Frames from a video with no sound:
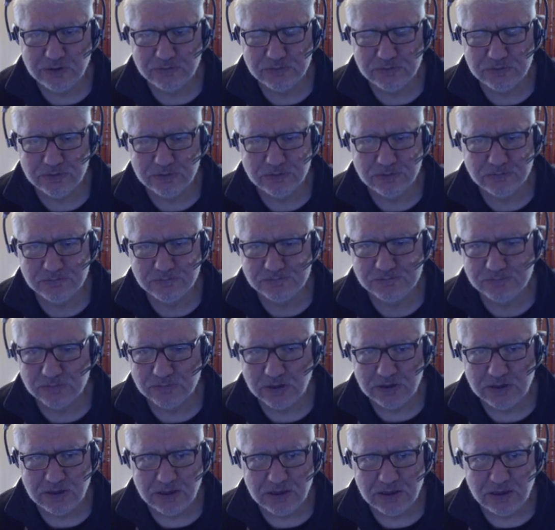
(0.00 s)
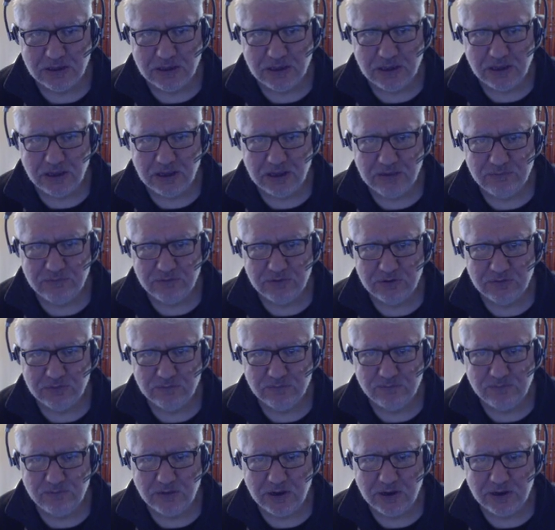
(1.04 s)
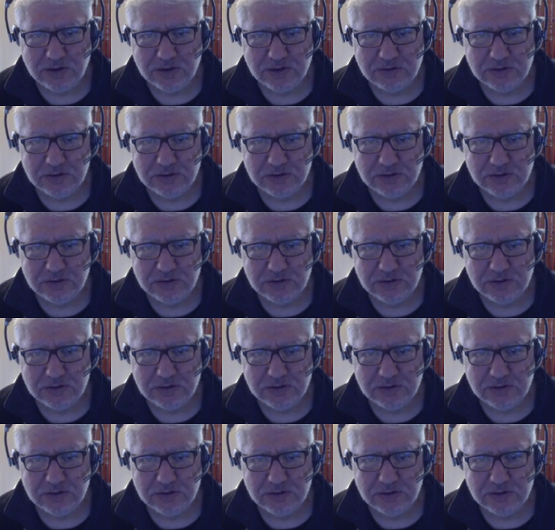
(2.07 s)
So if you can find